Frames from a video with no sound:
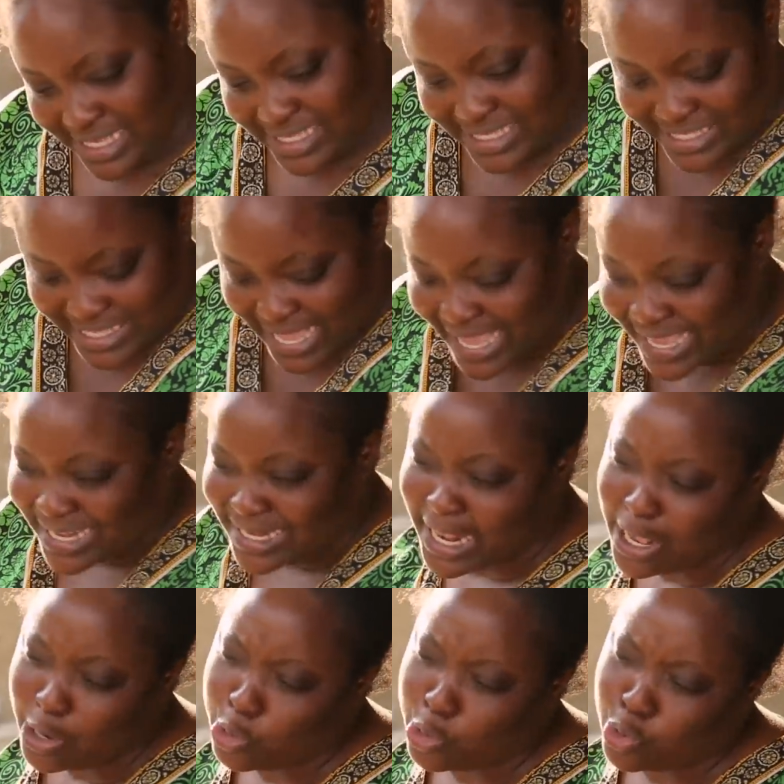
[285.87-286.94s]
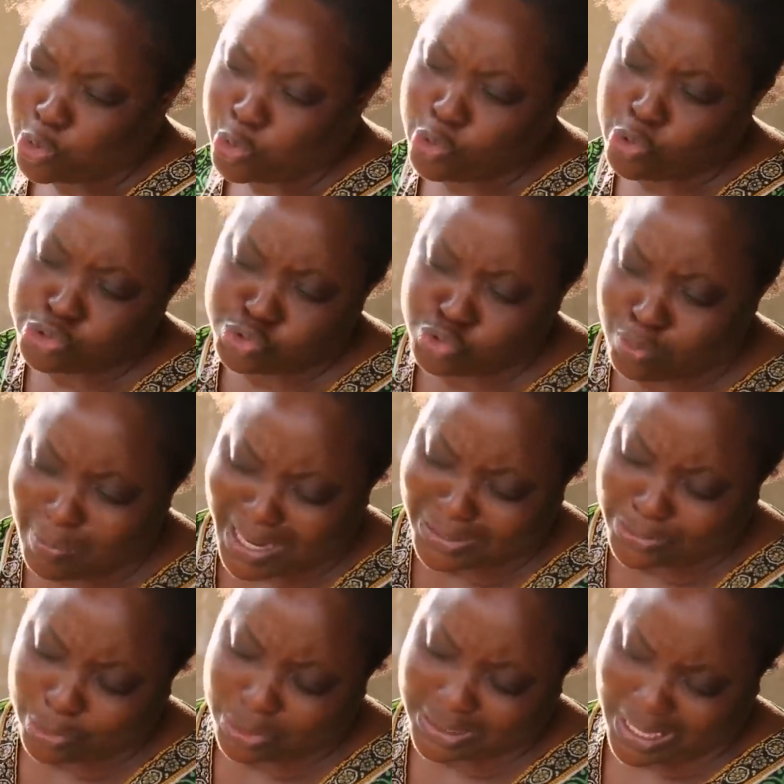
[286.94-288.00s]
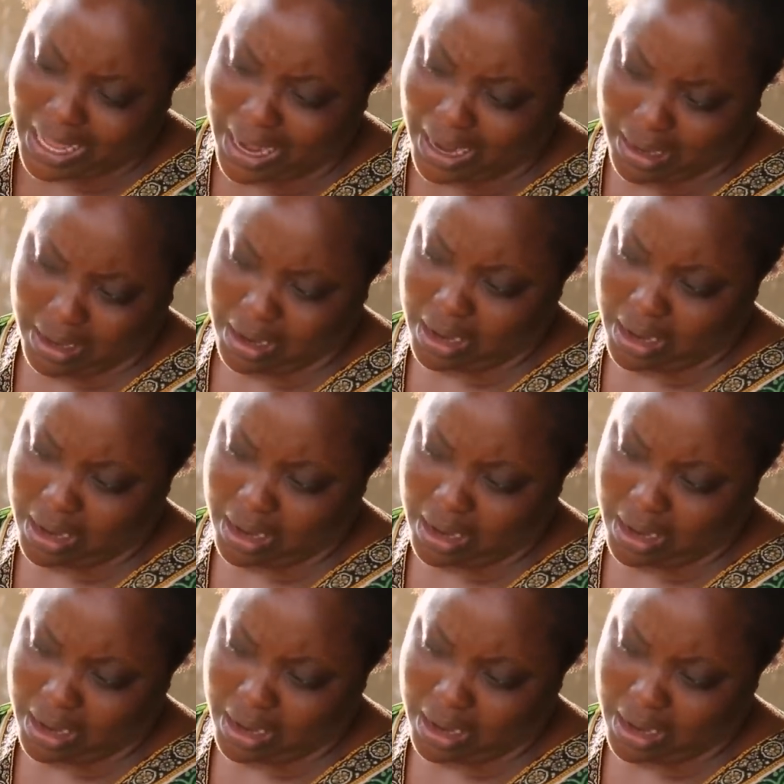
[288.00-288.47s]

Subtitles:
say you did close to my daughter.